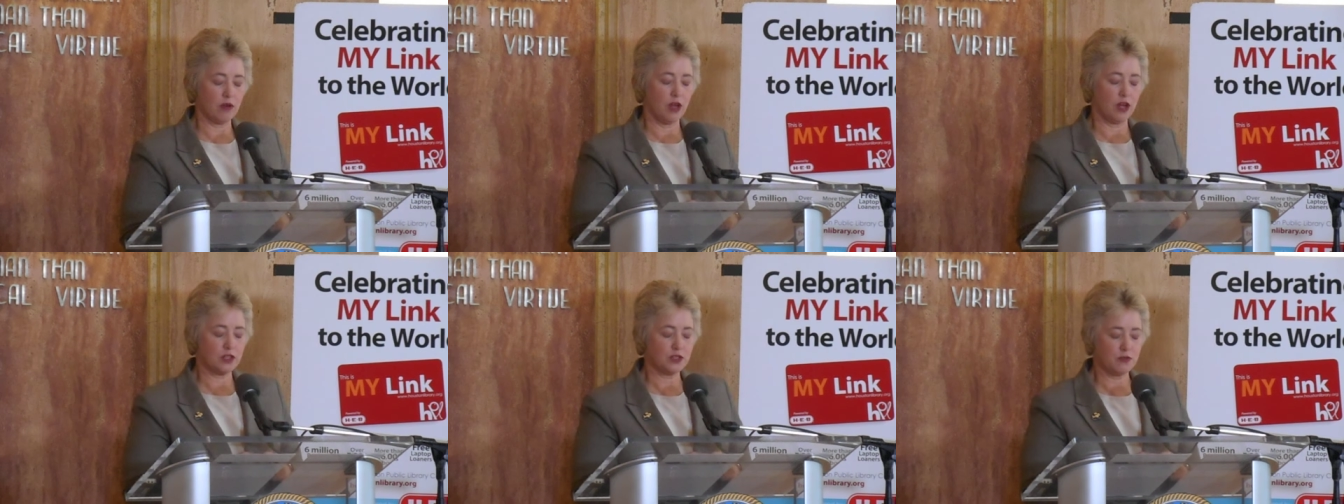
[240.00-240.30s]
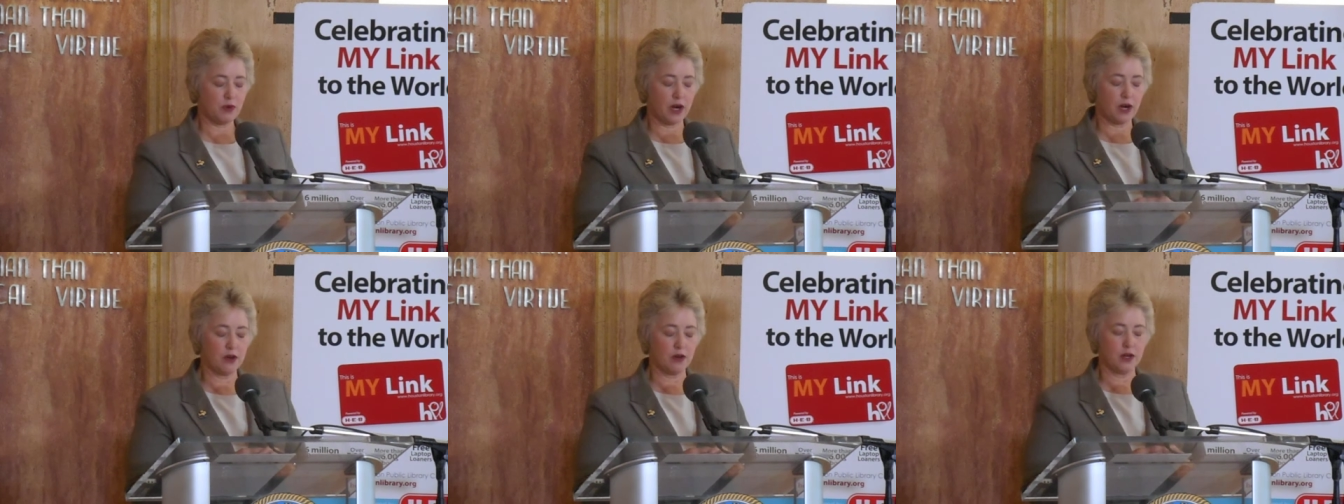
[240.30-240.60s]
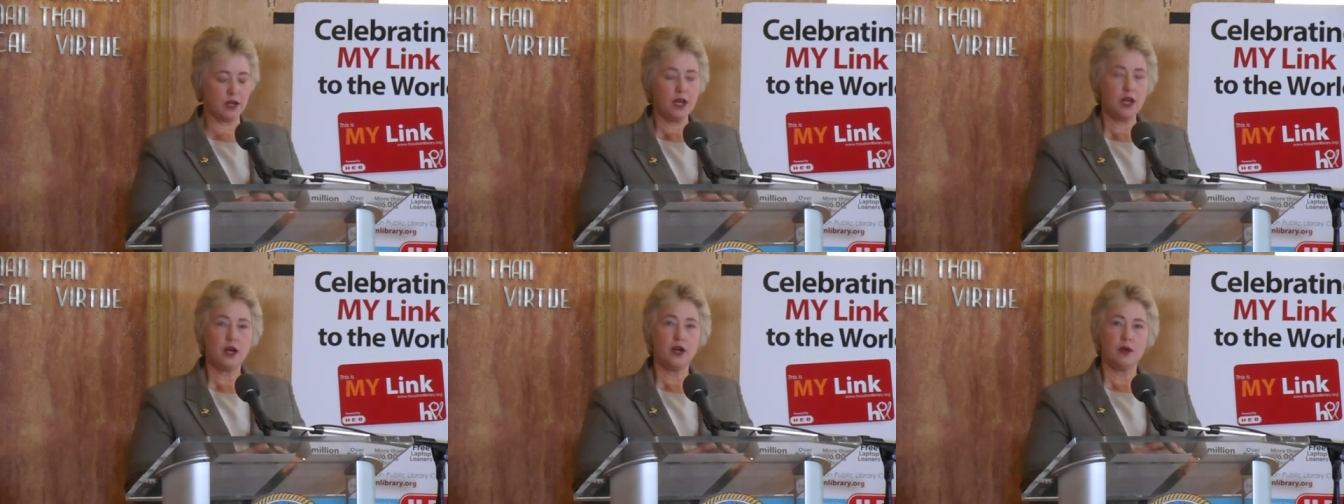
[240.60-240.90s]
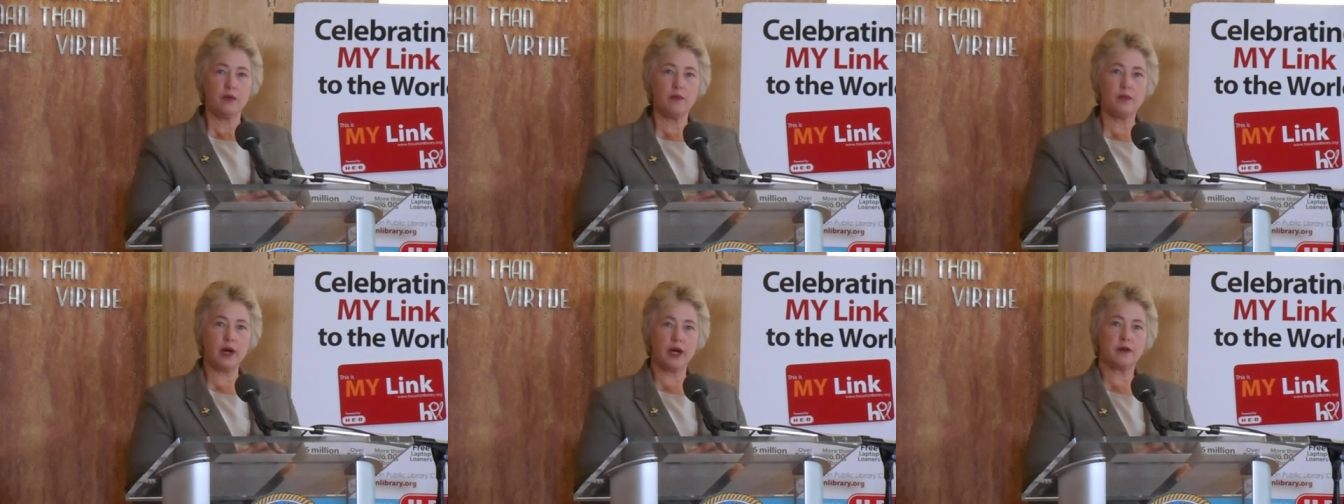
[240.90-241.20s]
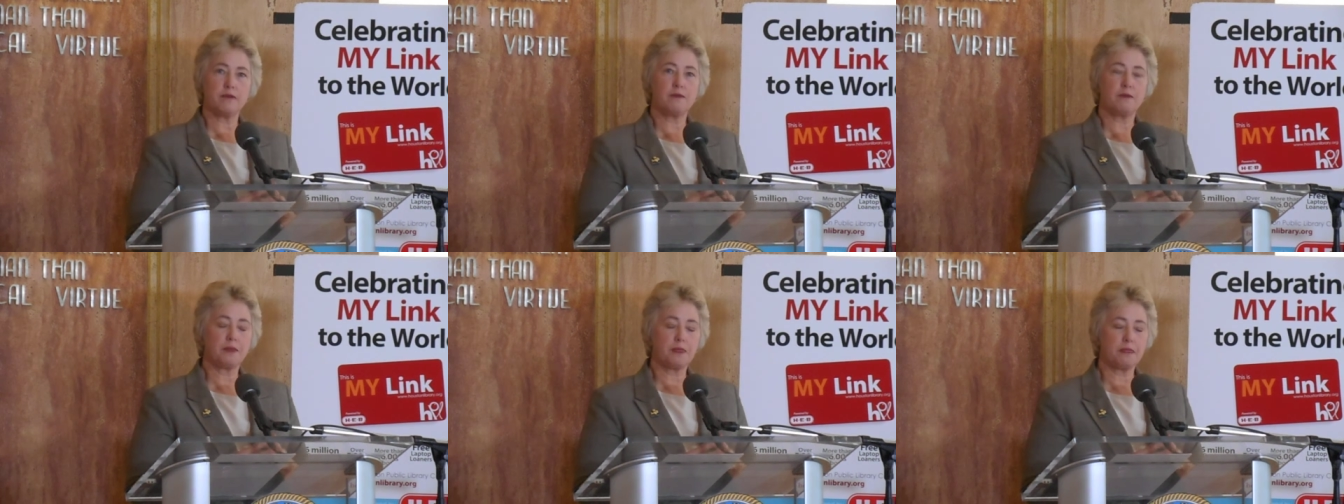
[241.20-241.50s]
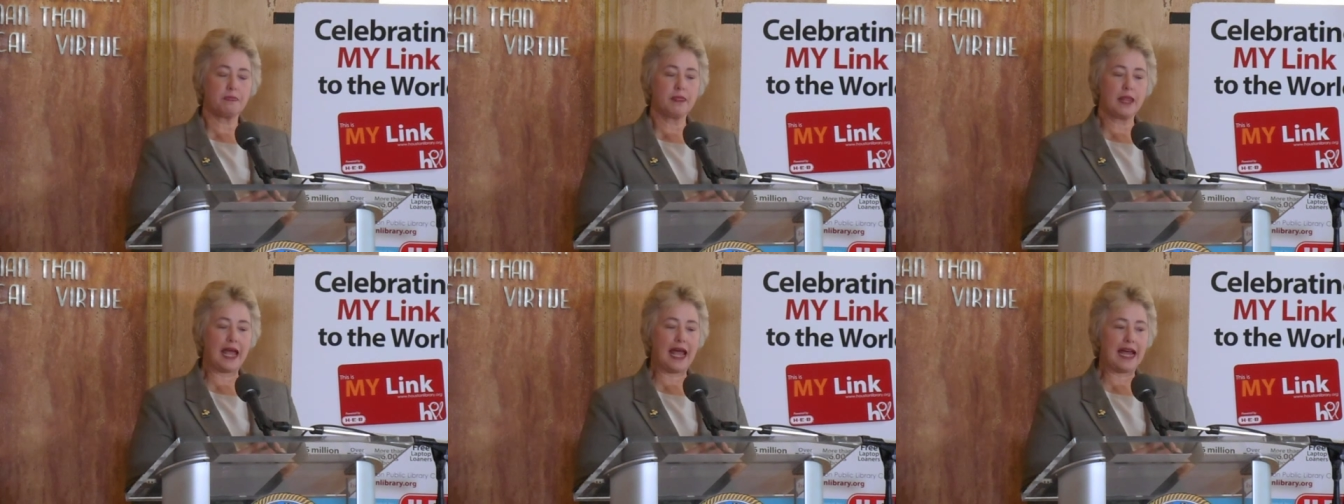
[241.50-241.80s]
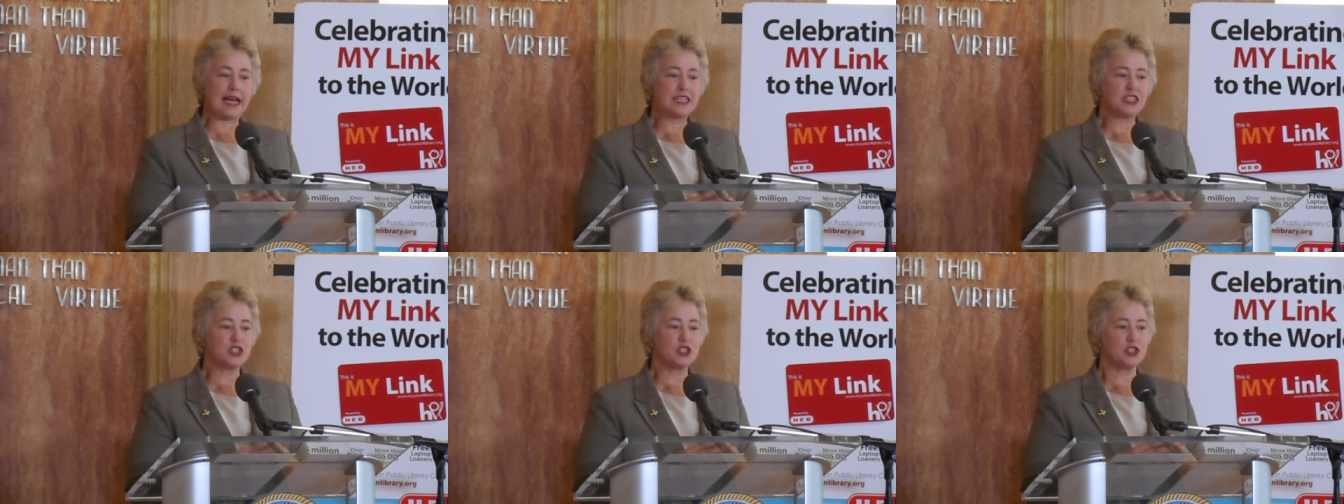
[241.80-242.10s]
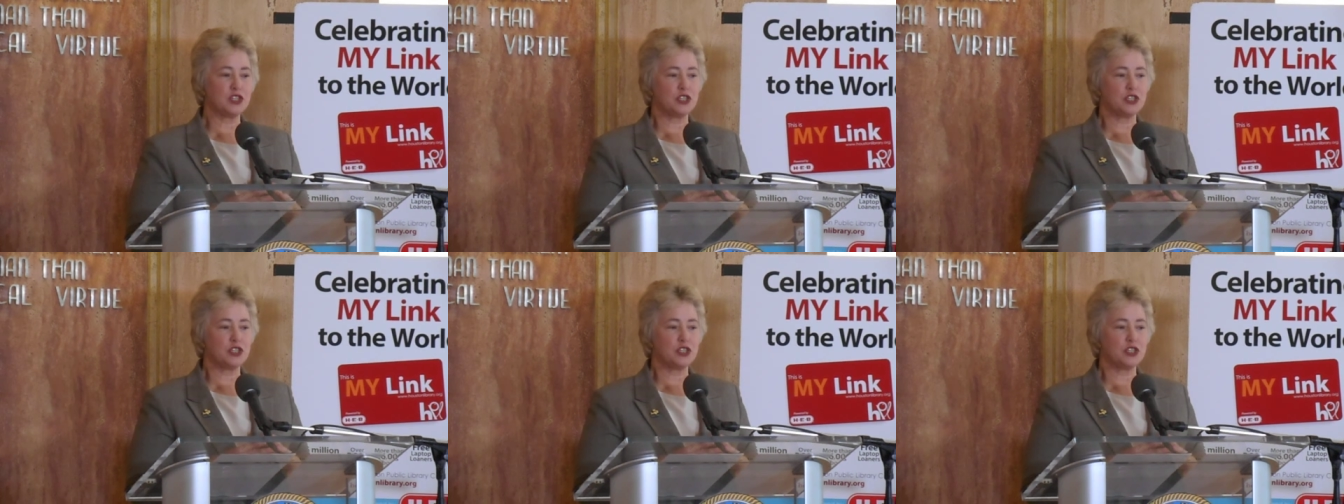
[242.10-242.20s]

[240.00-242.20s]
loss record. But as